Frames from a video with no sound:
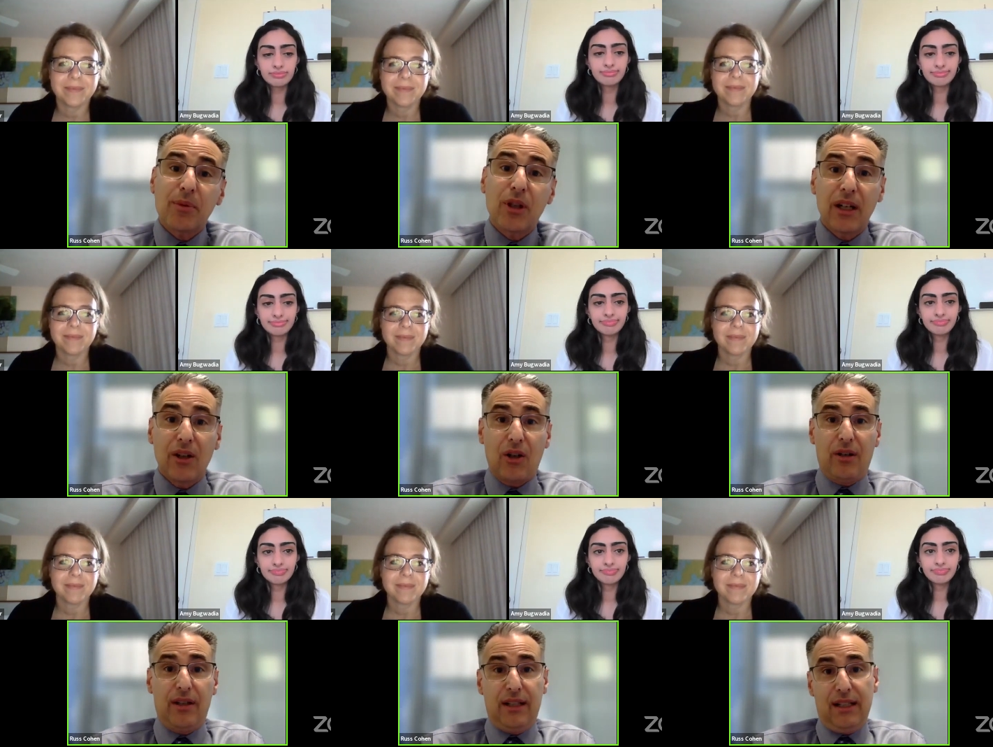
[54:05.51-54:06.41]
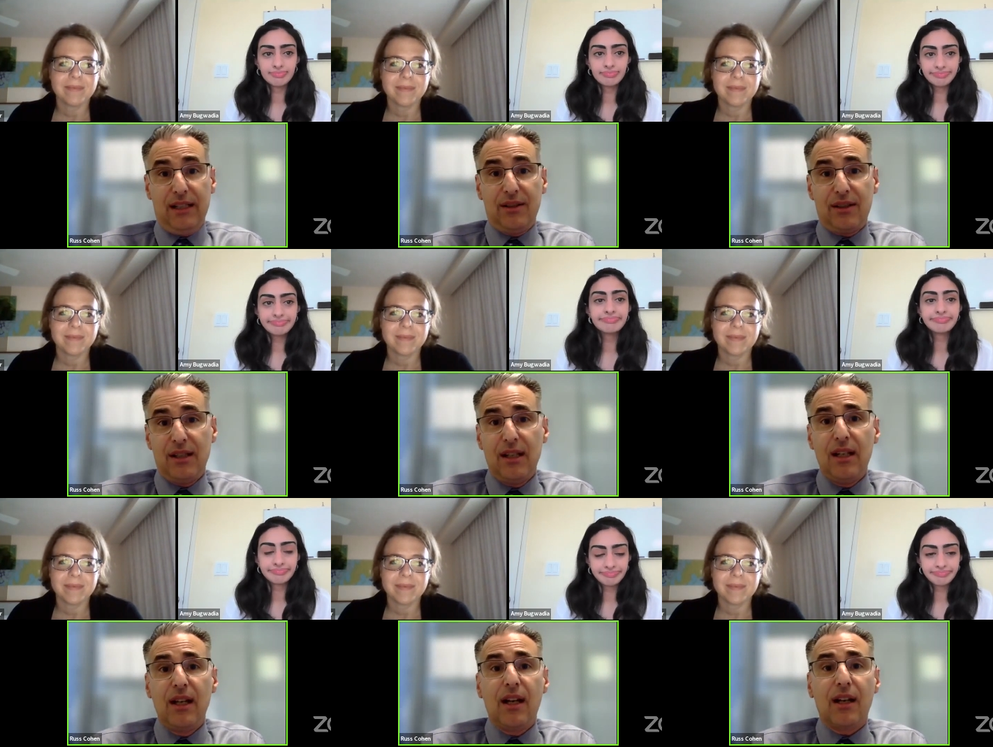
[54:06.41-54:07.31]
Speaker 1: priorities.
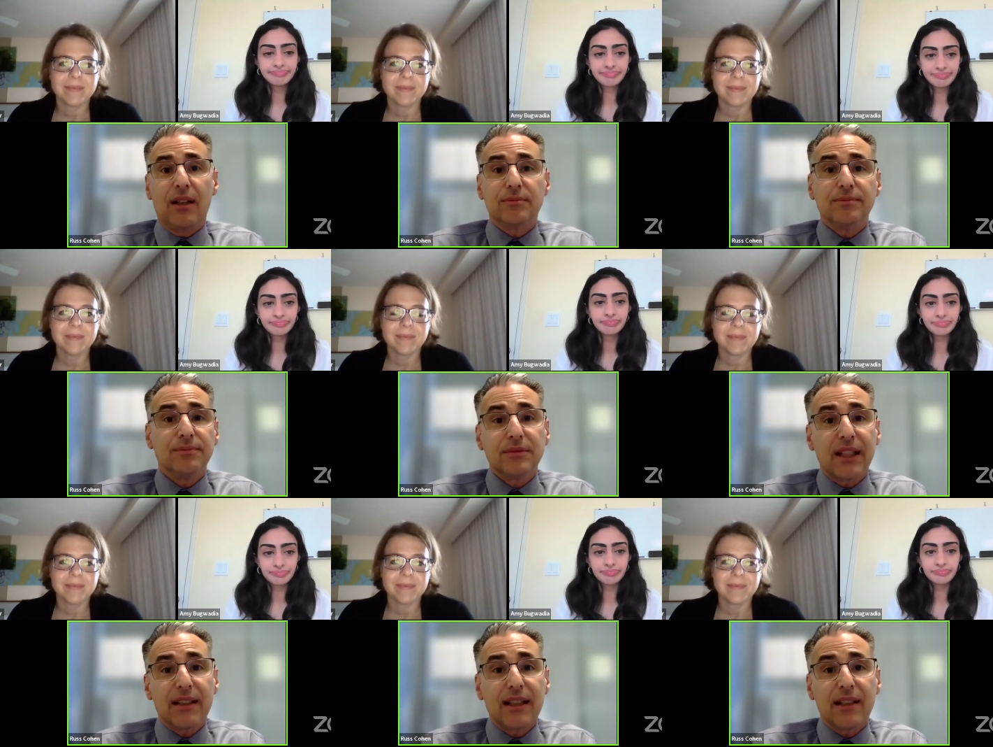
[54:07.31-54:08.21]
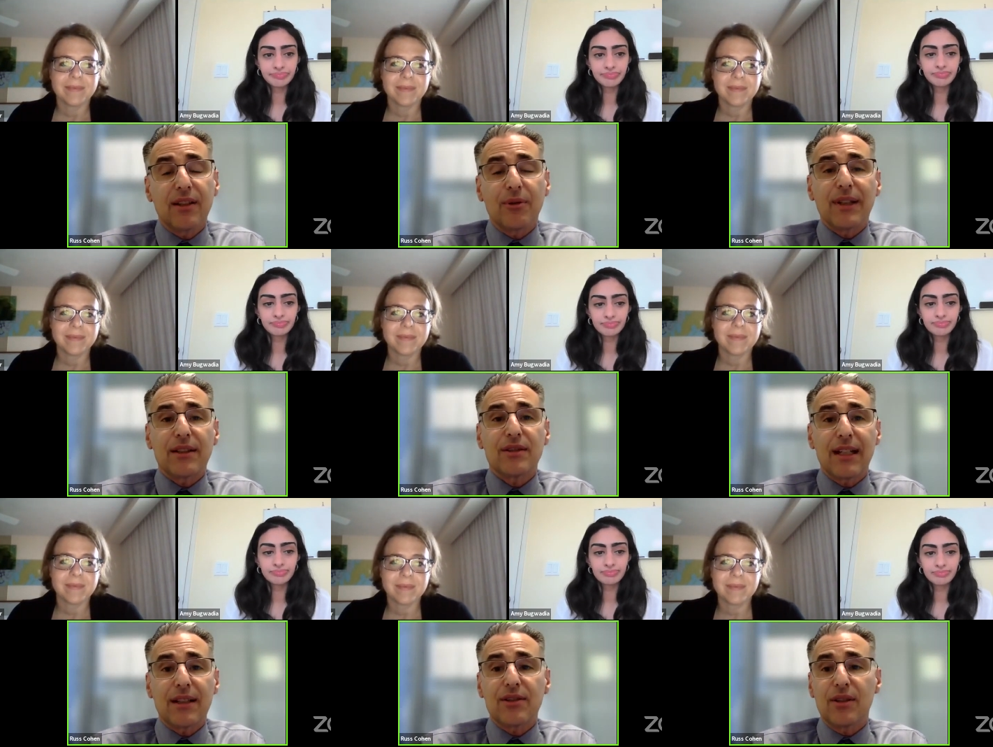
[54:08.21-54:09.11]
Um, I think, you know, that's,
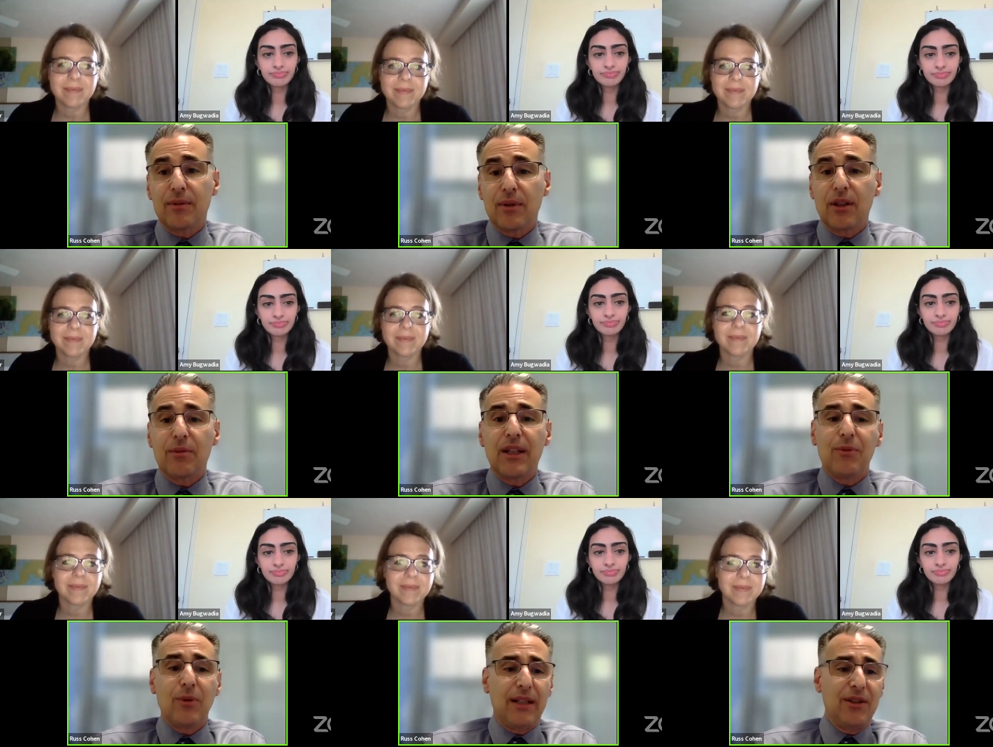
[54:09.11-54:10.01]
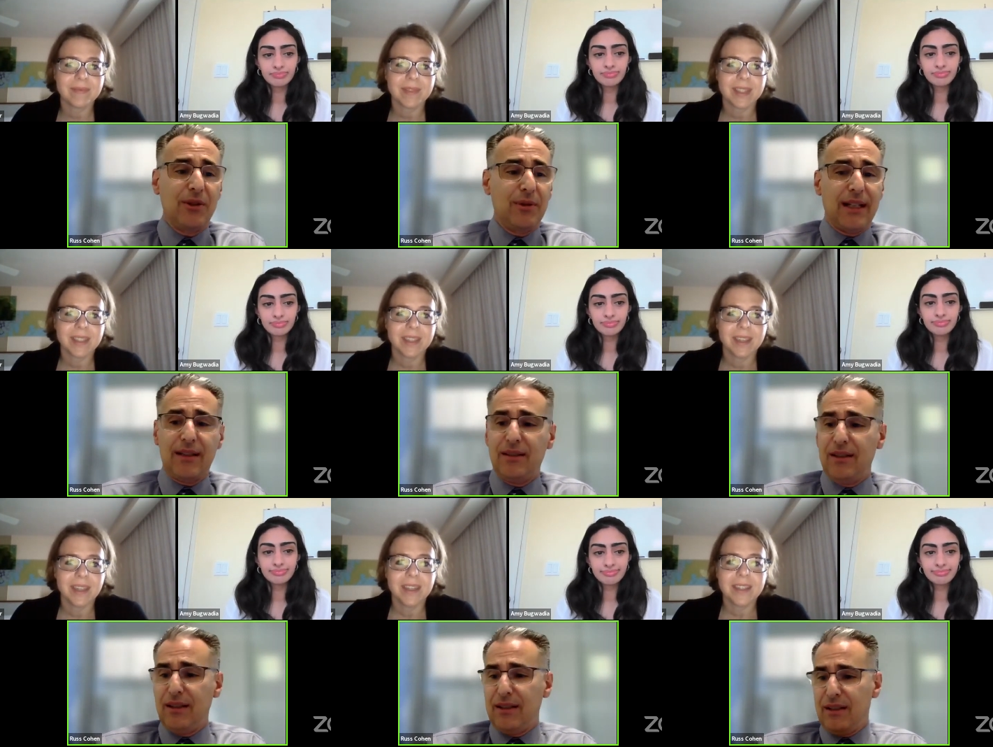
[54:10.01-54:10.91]
that's a, a great way to do that.
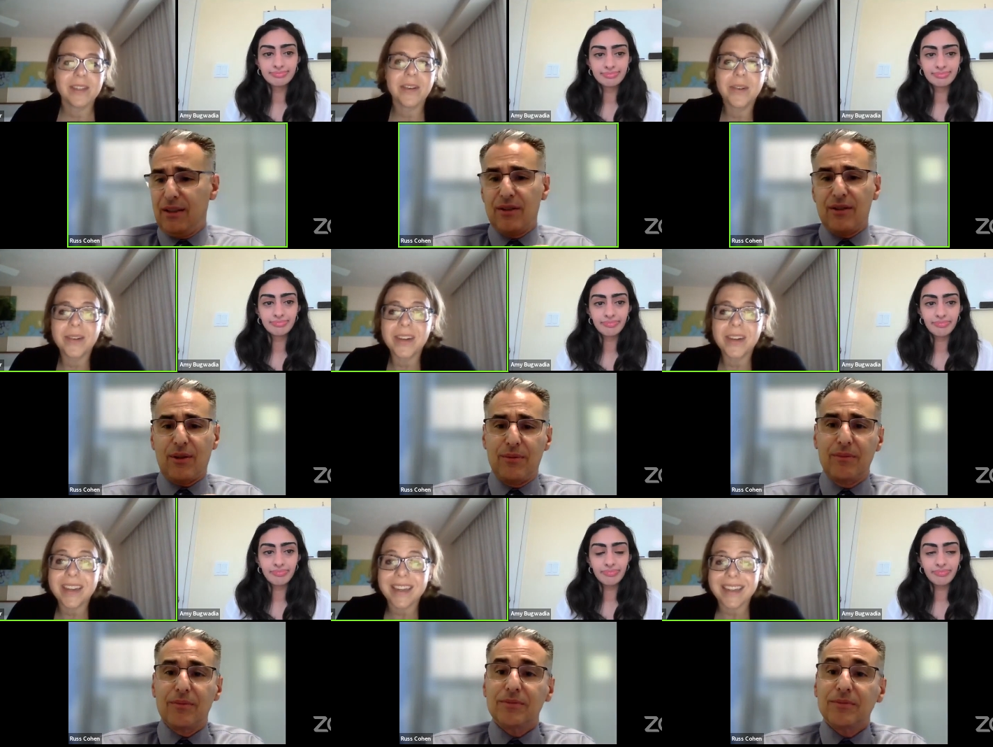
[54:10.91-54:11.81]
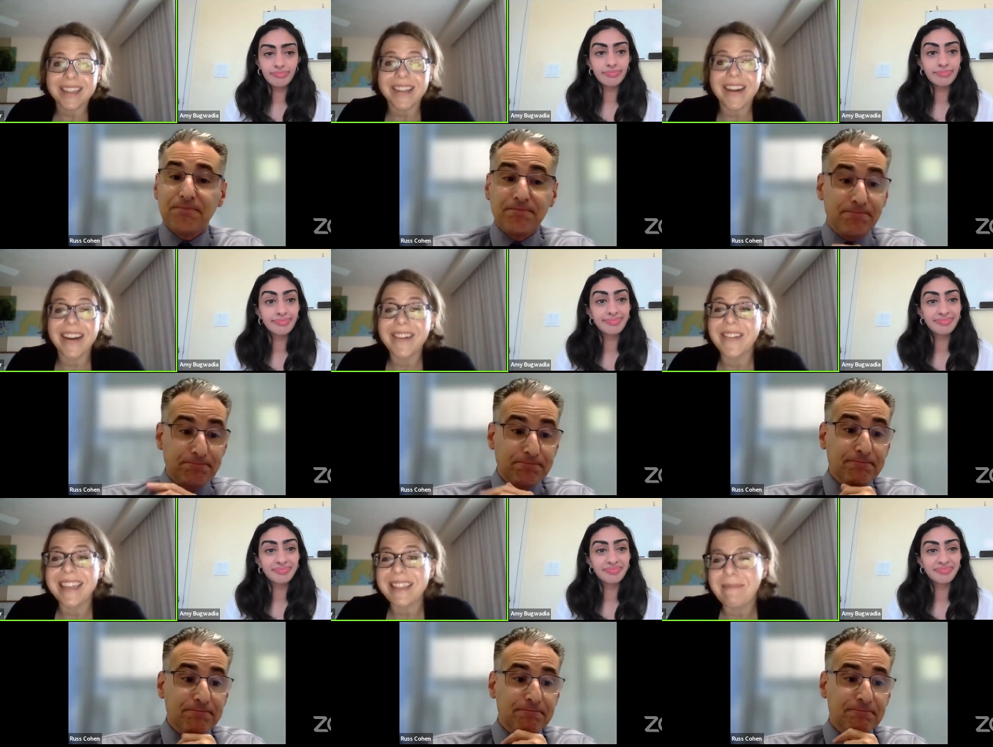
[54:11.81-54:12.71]
Speaker 2: So, so, sorry,
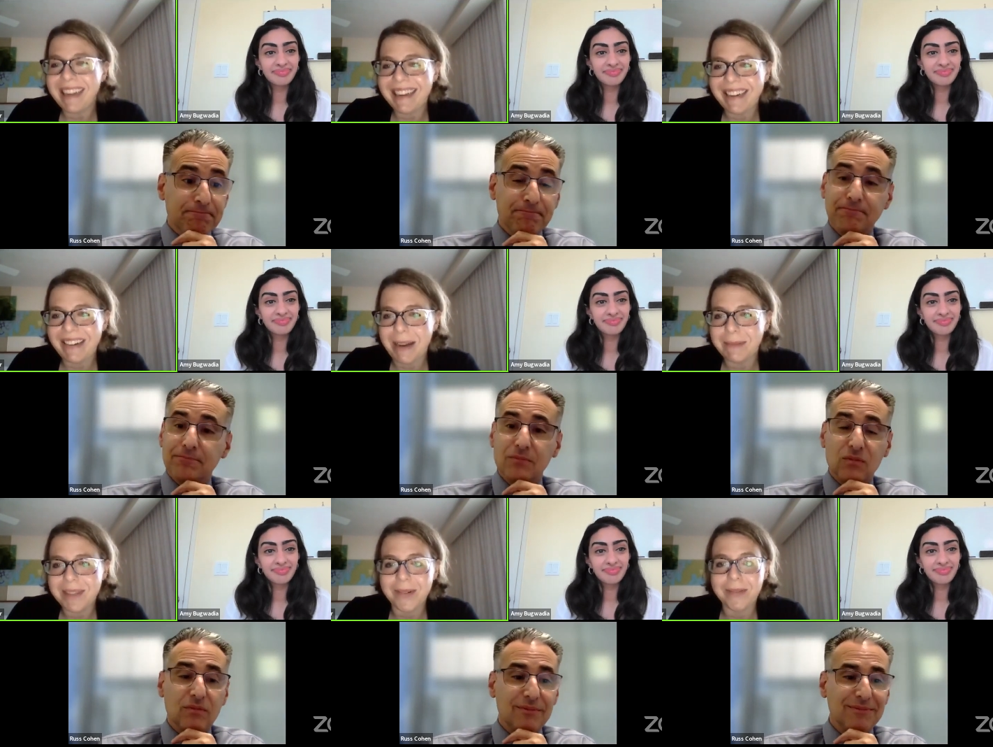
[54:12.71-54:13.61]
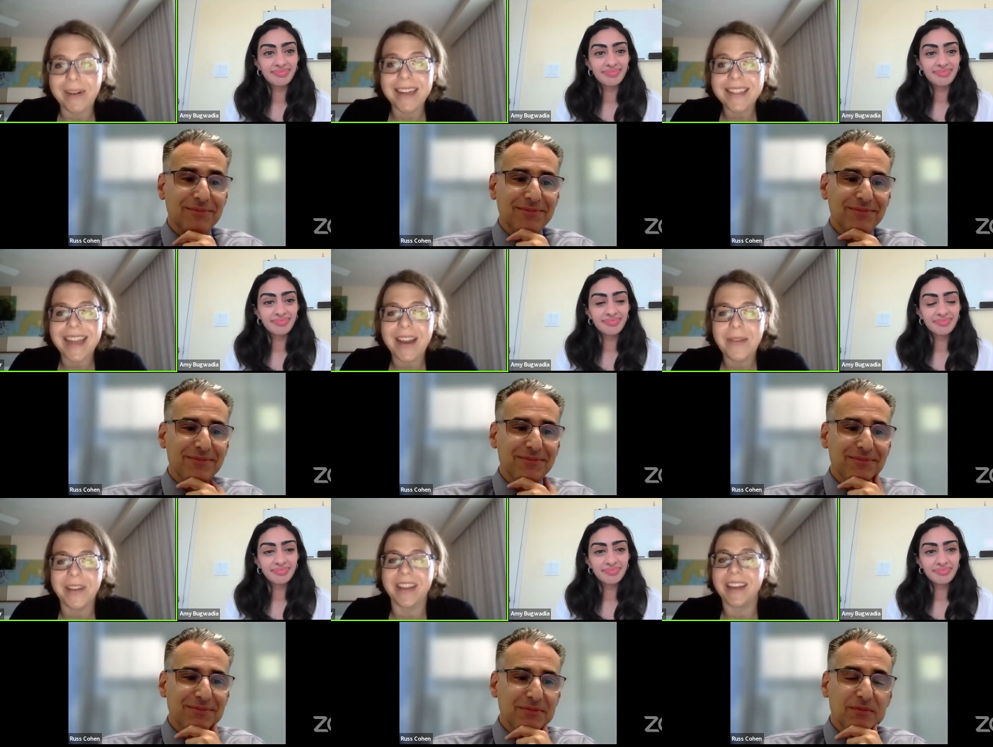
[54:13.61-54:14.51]
Russ, I'm going to interrupt. So Russ, I
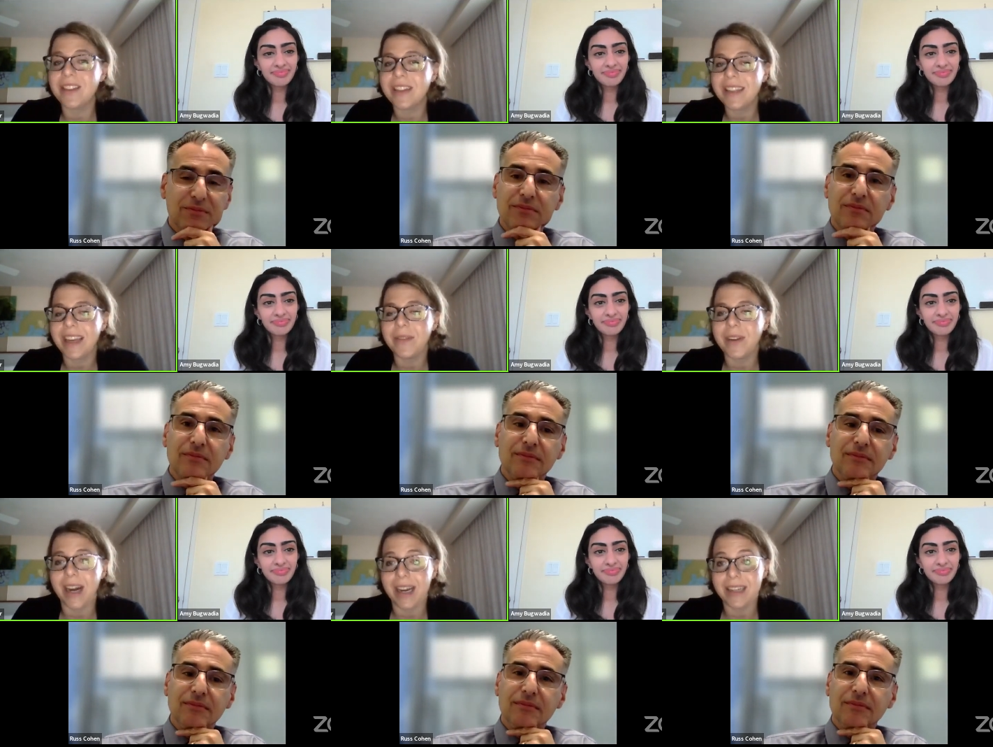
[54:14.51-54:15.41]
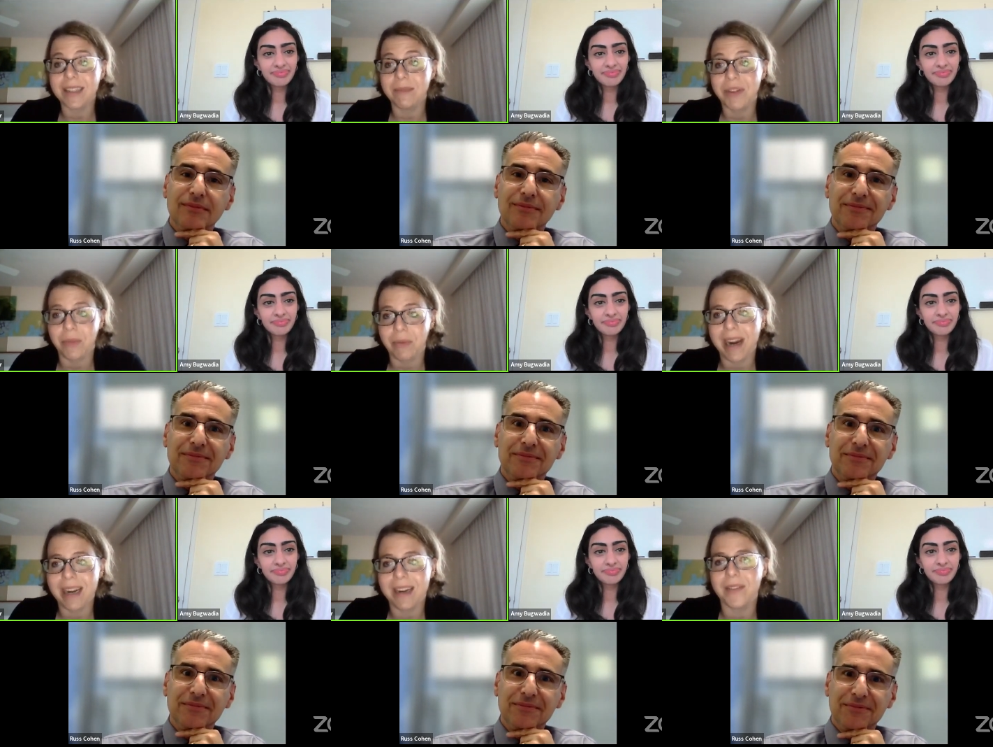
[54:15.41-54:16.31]
feel like just gave you guys some
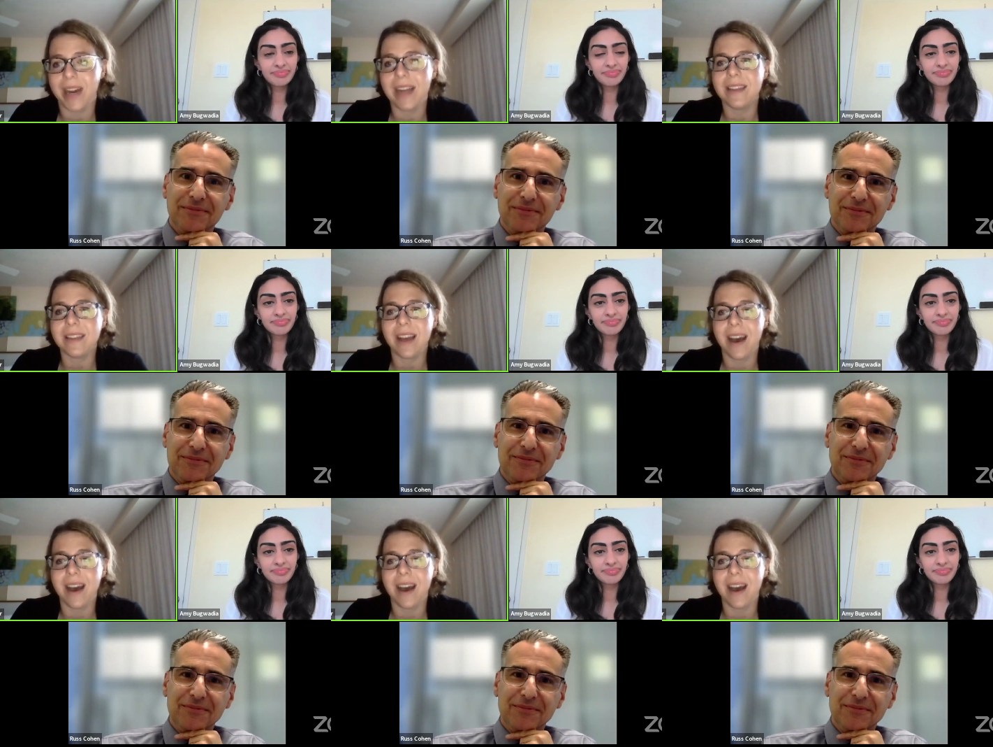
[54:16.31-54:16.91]
great advice